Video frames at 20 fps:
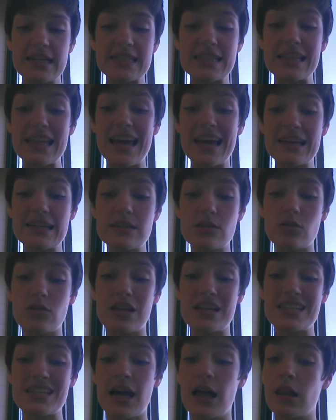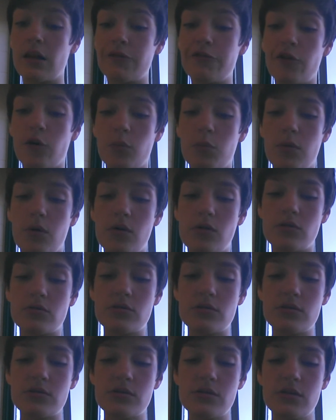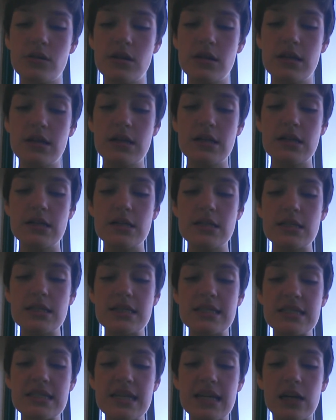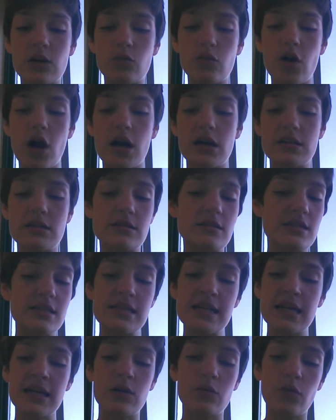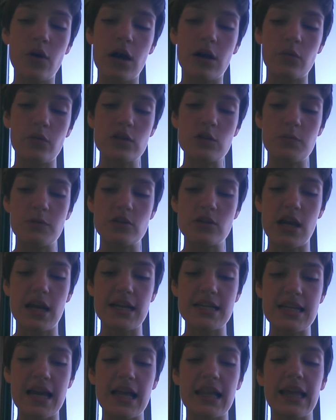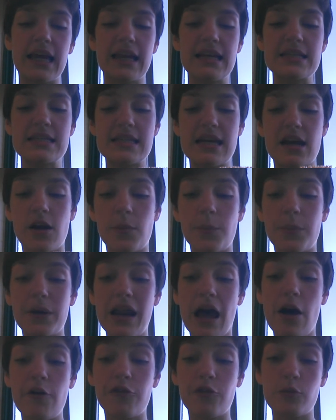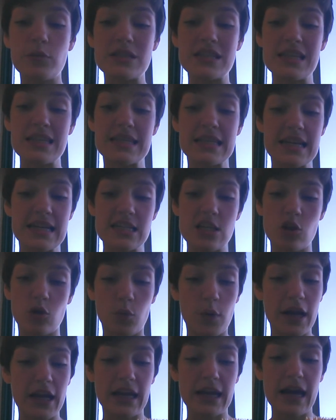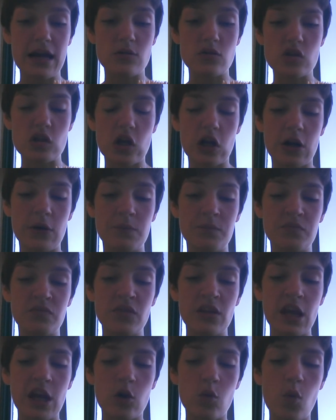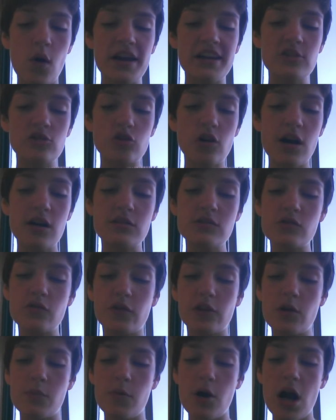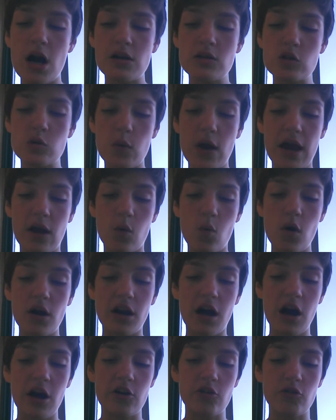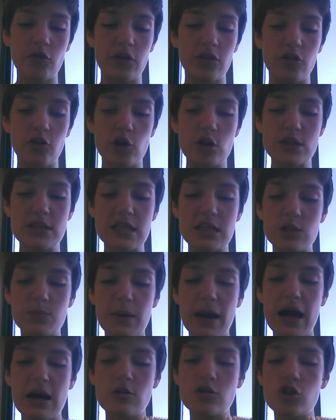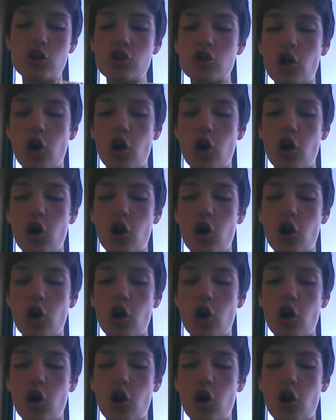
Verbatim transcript: His legs looked like telephone poles. Stick and run, stick and run, whispered Donatelli in his ear, but Alfred was listening to the ring announcer. In white trunks from the Bronx, weighing 136 pounds,